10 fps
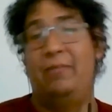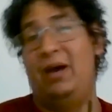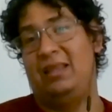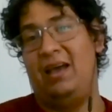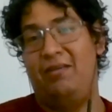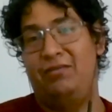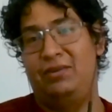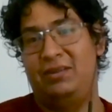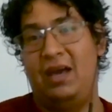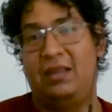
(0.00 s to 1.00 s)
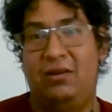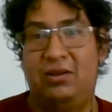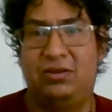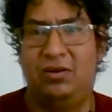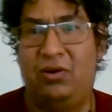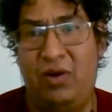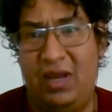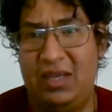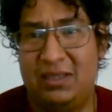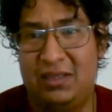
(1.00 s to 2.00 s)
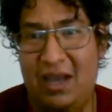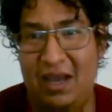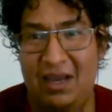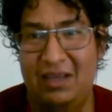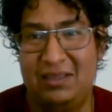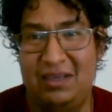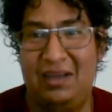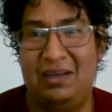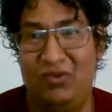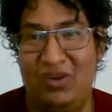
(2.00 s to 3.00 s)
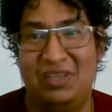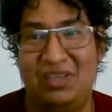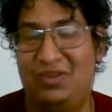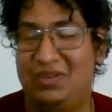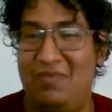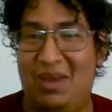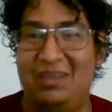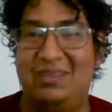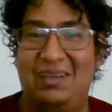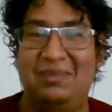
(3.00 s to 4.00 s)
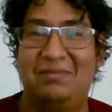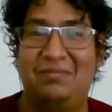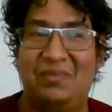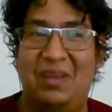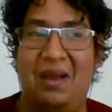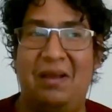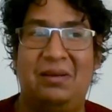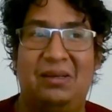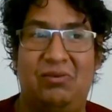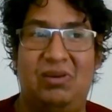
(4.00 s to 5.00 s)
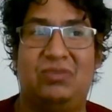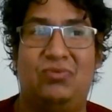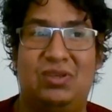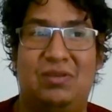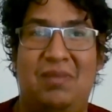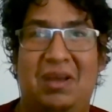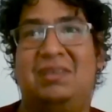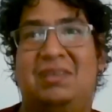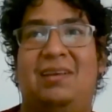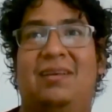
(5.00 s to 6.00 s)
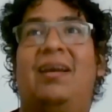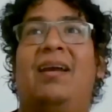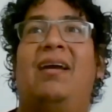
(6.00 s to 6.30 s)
But after that, also Greece, I can say Greece was amazing. Yeah, Greece was amazing.